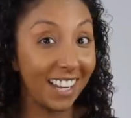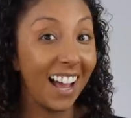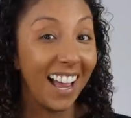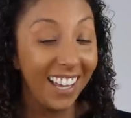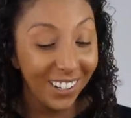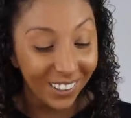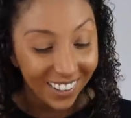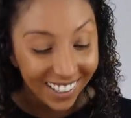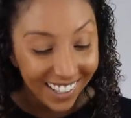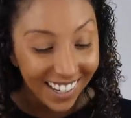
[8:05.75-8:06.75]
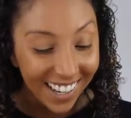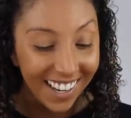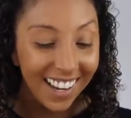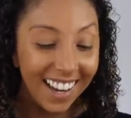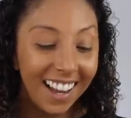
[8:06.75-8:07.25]
title.
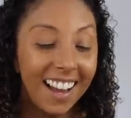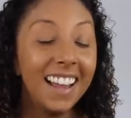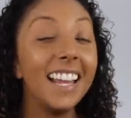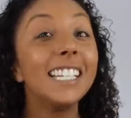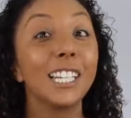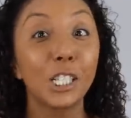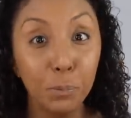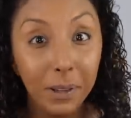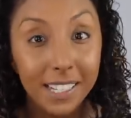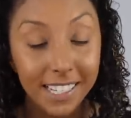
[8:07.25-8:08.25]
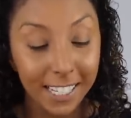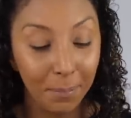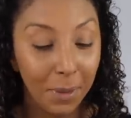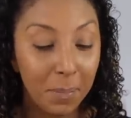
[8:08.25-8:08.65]
it's explicit,